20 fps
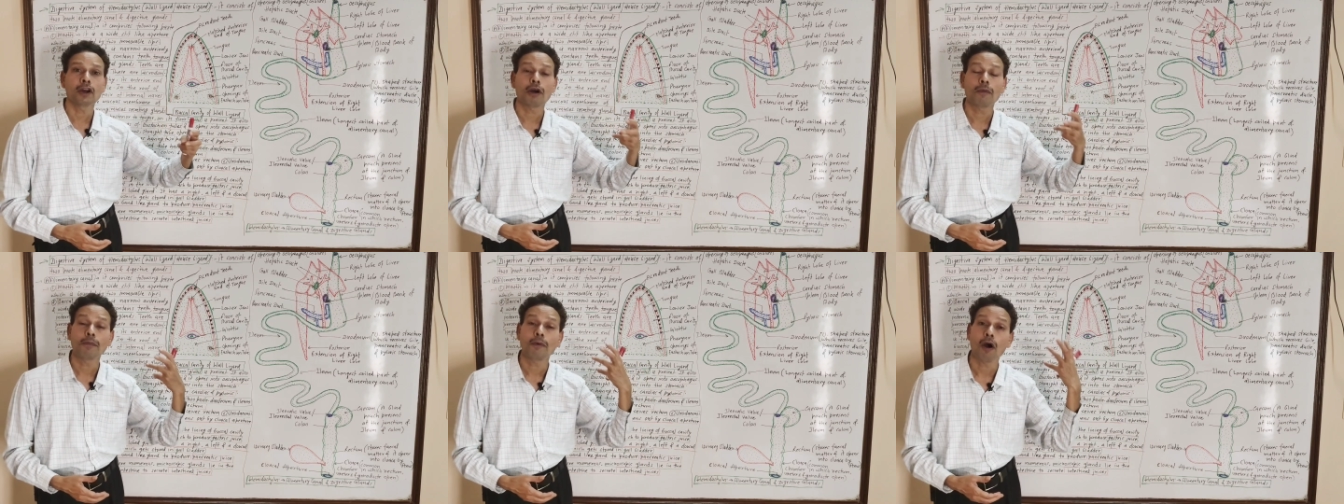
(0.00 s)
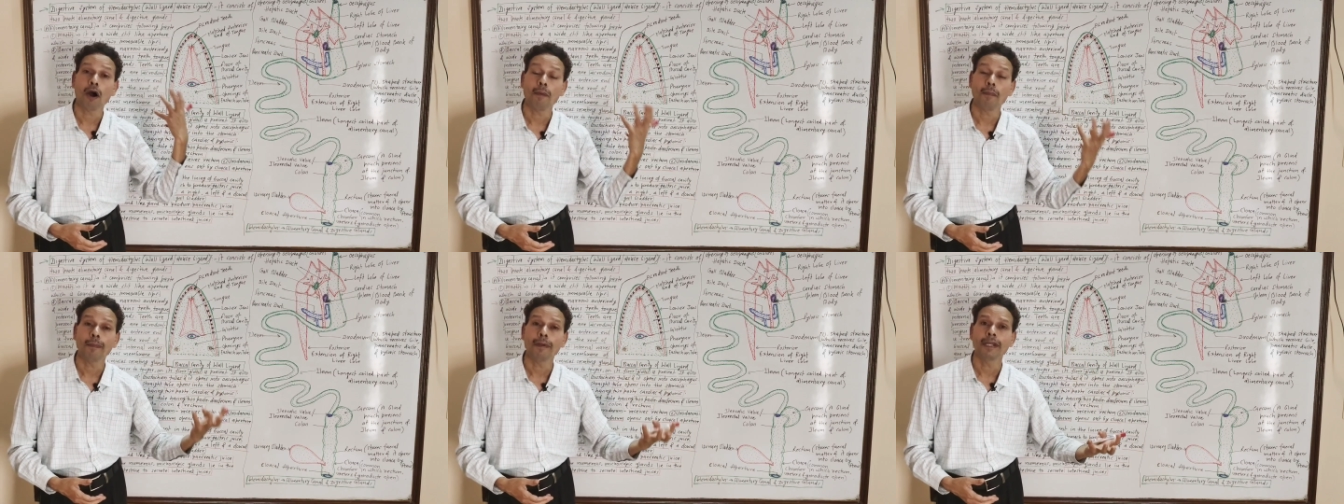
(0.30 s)
of
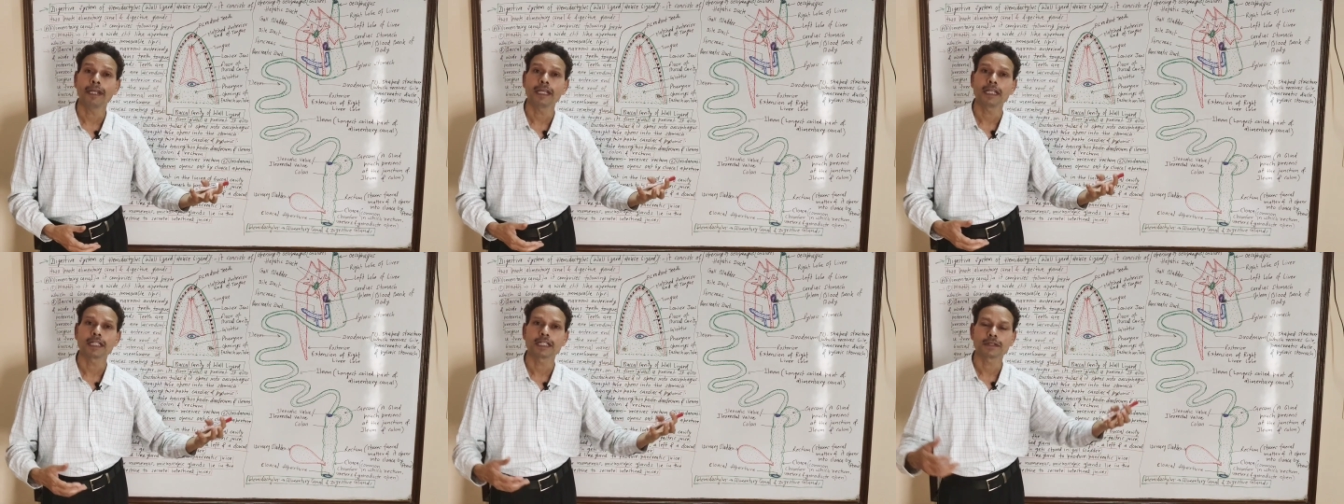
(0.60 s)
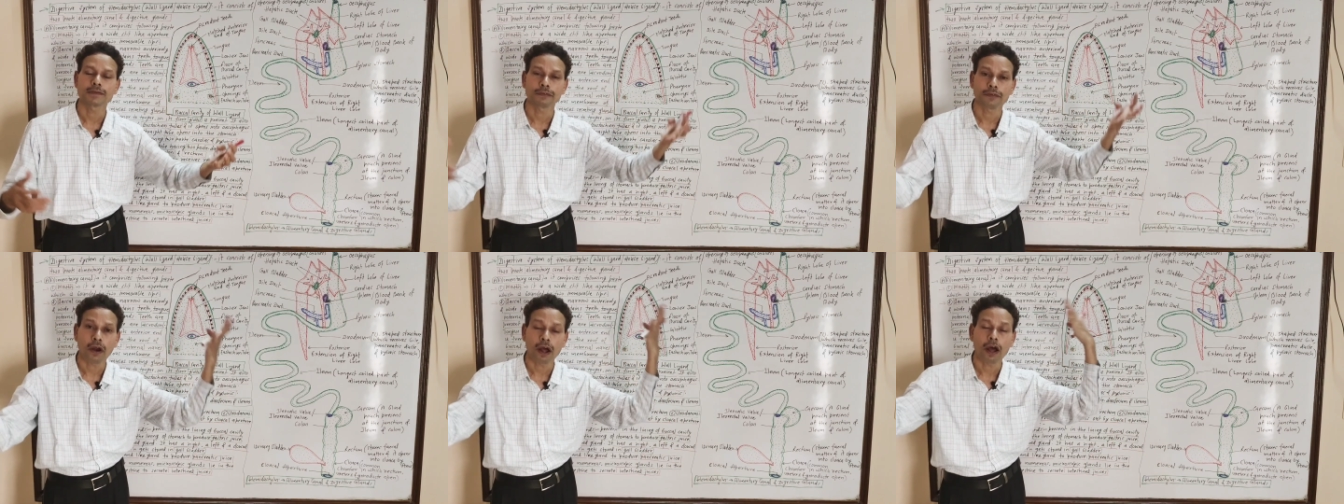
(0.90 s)

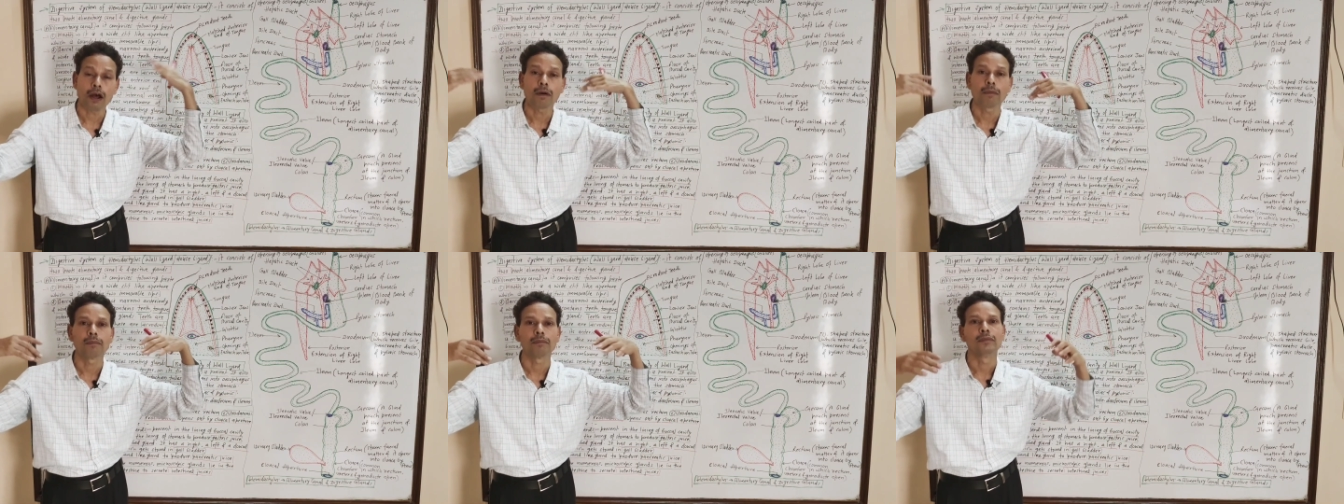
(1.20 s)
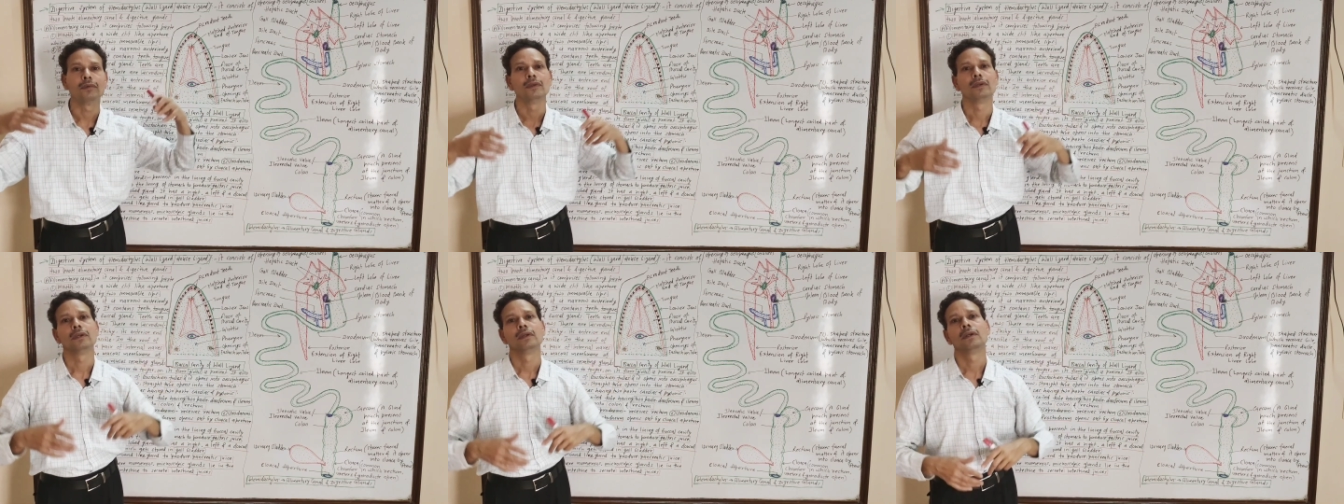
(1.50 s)
openings
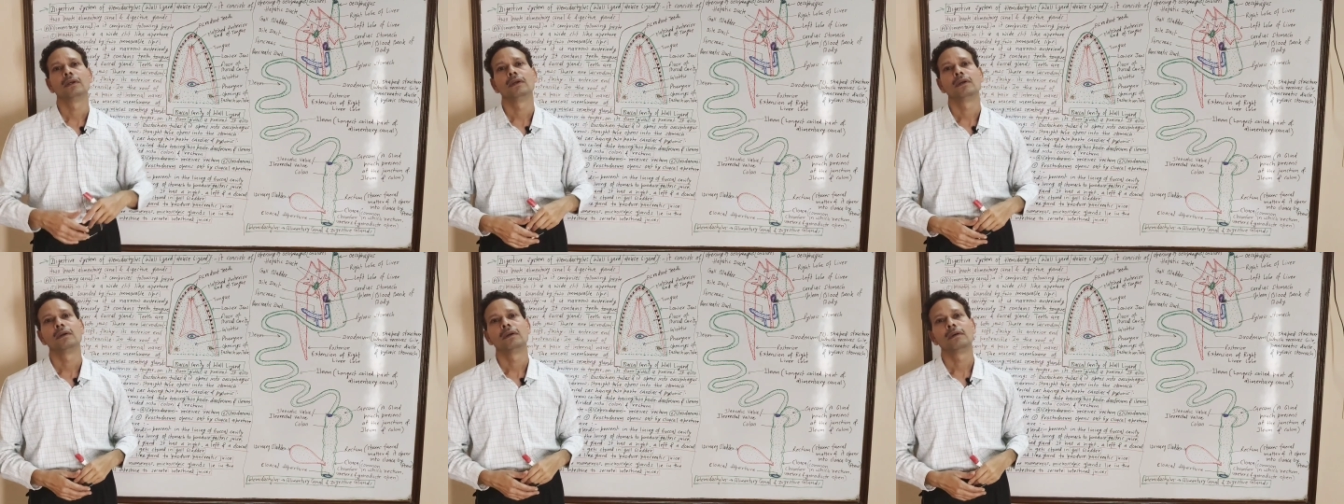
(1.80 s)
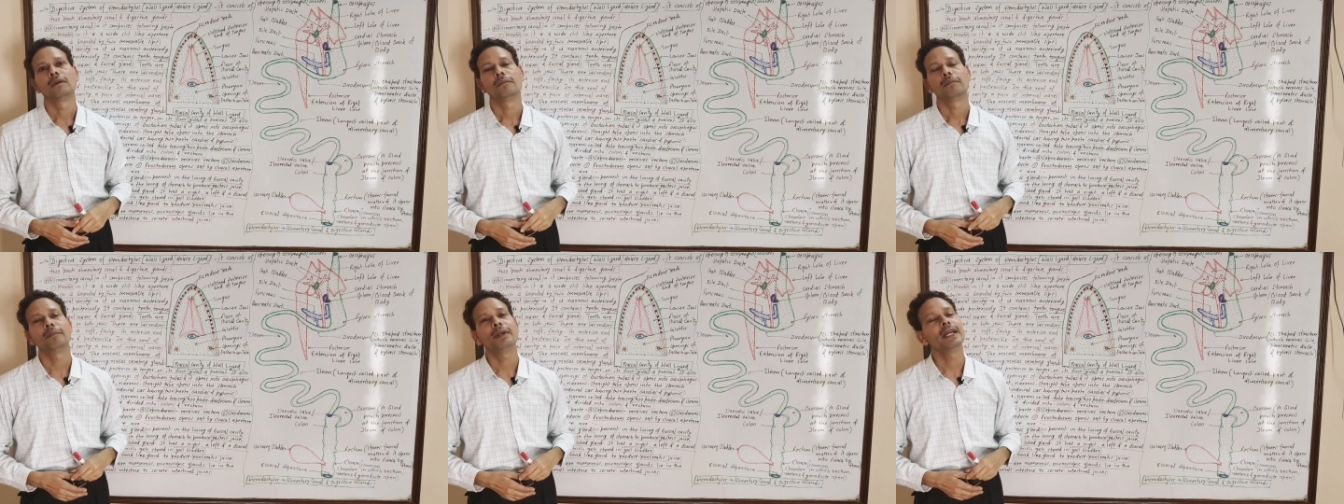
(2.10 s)

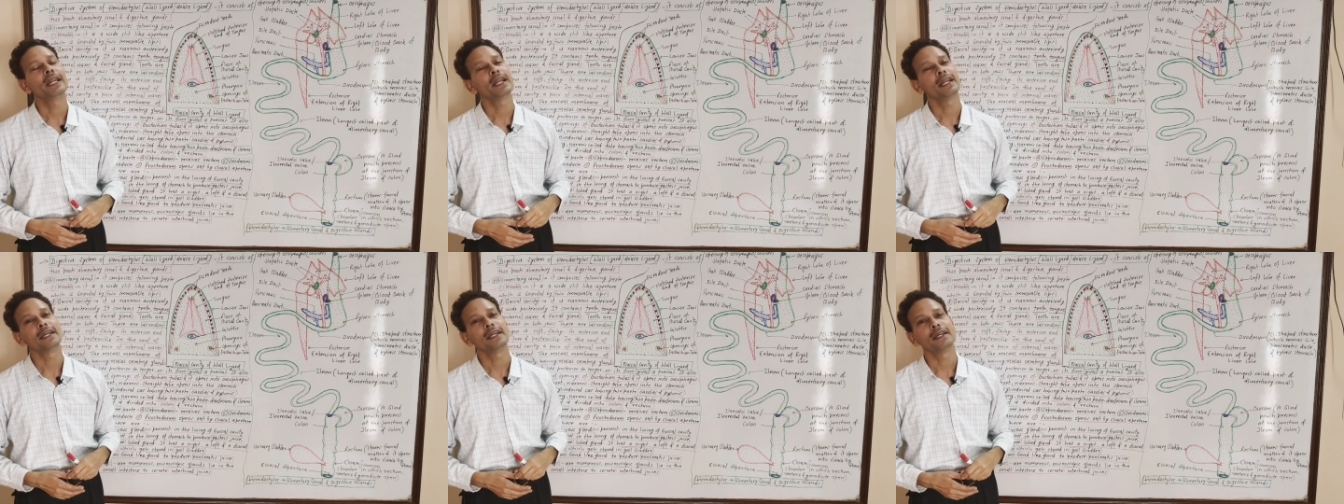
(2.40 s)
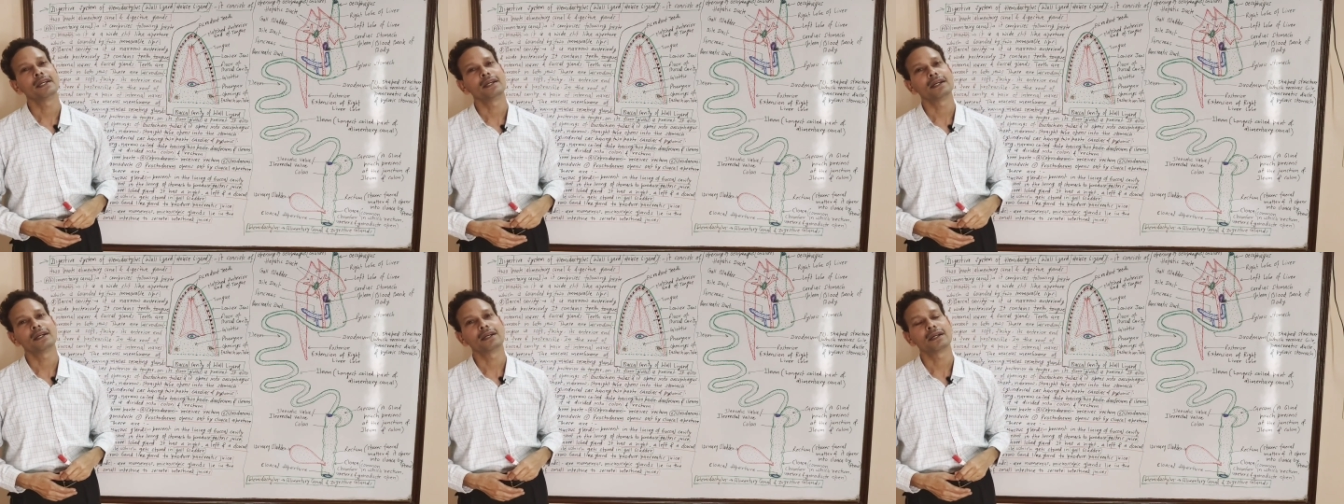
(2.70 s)
from middle
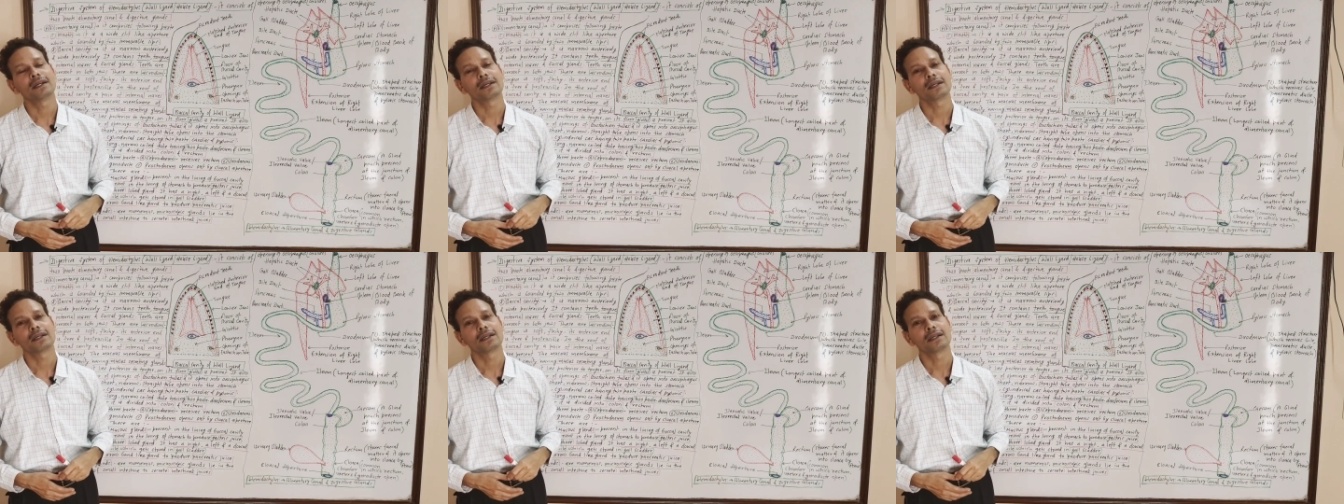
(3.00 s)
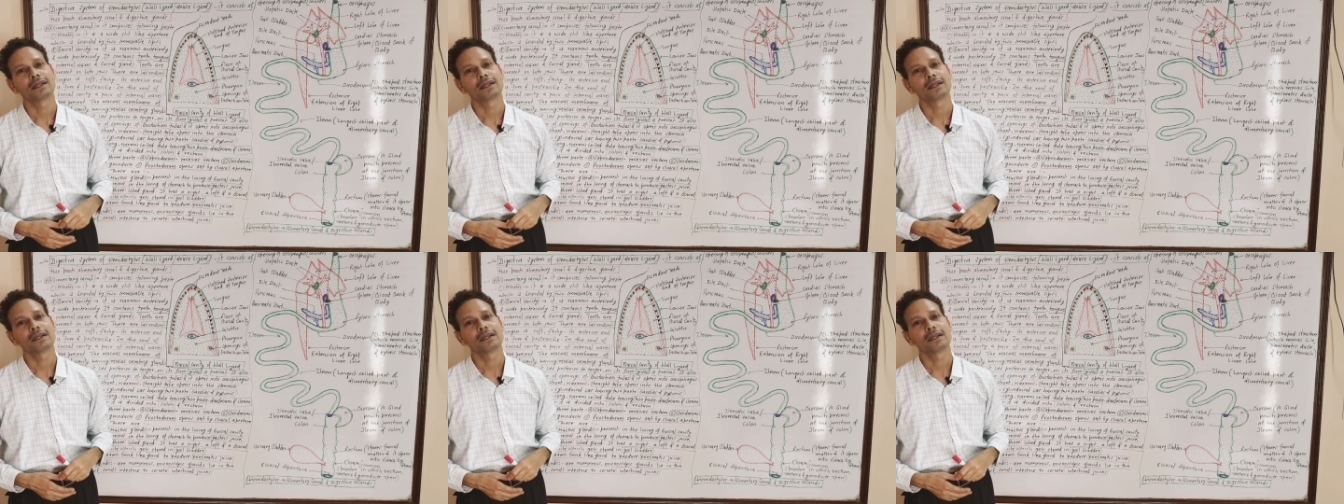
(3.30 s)
ear.